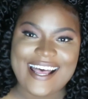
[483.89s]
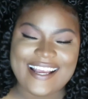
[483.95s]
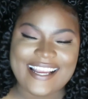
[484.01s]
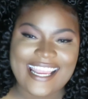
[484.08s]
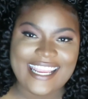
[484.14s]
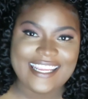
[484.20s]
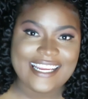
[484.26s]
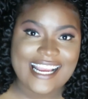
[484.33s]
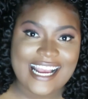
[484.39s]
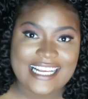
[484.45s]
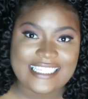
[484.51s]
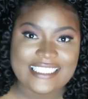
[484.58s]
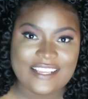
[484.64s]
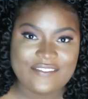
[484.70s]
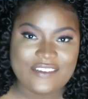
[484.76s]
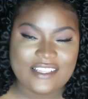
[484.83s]
Okay, you
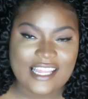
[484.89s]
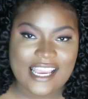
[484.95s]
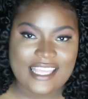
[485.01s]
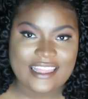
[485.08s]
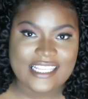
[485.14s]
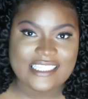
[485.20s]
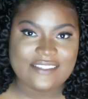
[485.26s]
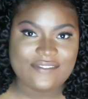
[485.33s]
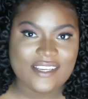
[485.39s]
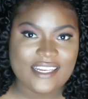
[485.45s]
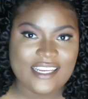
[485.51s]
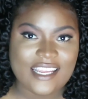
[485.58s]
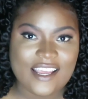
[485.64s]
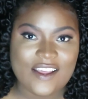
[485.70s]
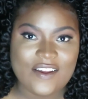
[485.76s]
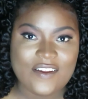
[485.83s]
guys, if you like this
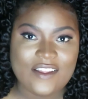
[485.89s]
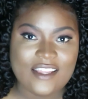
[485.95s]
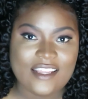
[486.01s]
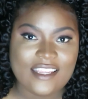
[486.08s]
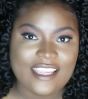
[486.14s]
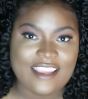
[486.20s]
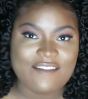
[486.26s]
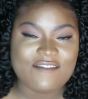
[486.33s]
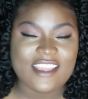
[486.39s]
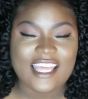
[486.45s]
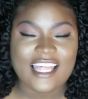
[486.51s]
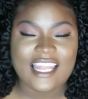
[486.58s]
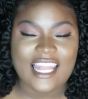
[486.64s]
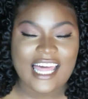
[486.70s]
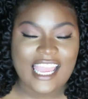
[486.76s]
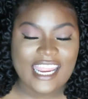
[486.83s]
video, give me
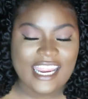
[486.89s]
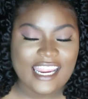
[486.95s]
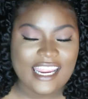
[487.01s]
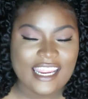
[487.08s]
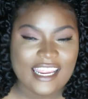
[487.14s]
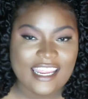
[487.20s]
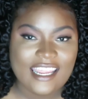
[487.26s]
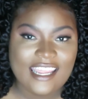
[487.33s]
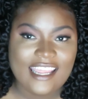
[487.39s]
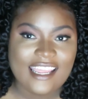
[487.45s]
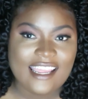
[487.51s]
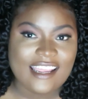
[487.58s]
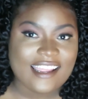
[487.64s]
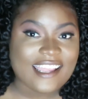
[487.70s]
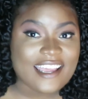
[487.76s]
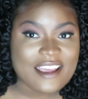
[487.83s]
a like,
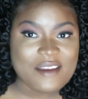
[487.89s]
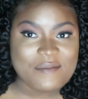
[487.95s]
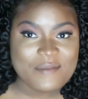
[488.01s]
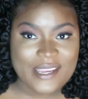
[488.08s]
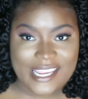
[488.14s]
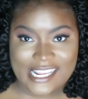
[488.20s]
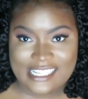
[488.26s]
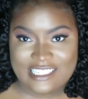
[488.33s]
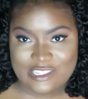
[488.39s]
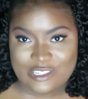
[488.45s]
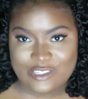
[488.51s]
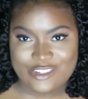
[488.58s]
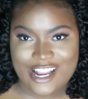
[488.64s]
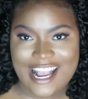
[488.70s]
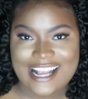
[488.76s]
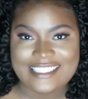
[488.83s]
comment, and
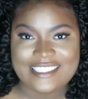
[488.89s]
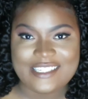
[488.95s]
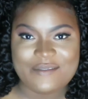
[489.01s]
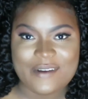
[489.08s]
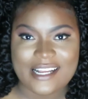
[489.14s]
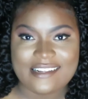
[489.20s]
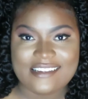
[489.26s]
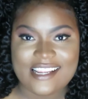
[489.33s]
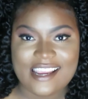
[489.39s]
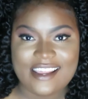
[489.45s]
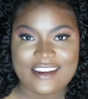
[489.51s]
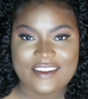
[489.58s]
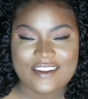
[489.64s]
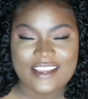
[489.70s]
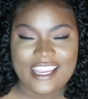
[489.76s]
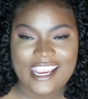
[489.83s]
subscribe to my
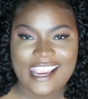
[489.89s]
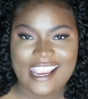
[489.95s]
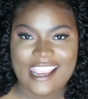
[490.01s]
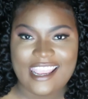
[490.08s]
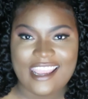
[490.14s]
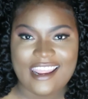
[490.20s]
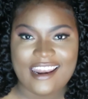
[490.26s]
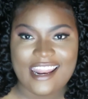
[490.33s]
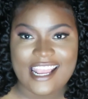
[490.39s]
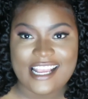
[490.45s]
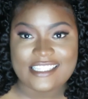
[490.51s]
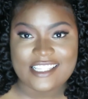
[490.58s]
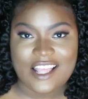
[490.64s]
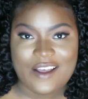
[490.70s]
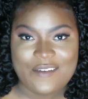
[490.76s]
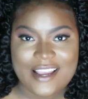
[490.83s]
channel. And
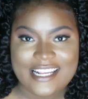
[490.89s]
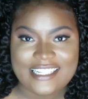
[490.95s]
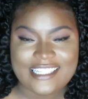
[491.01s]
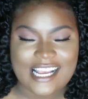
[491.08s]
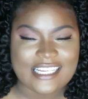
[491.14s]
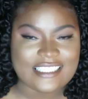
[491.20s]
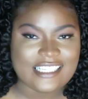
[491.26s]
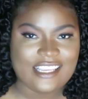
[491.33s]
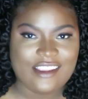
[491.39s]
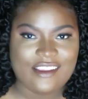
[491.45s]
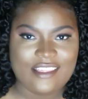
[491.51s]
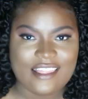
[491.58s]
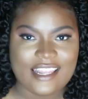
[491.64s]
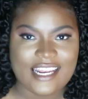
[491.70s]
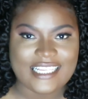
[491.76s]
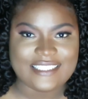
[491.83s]
as always, I'll see
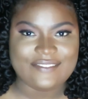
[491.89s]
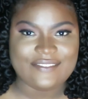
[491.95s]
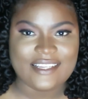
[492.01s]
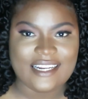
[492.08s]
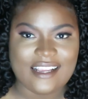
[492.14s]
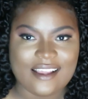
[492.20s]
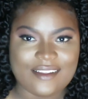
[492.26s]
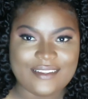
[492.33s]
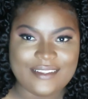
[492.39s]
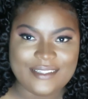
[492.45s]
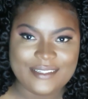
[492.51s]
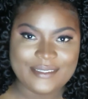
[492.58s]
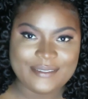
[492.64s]
you in the next video.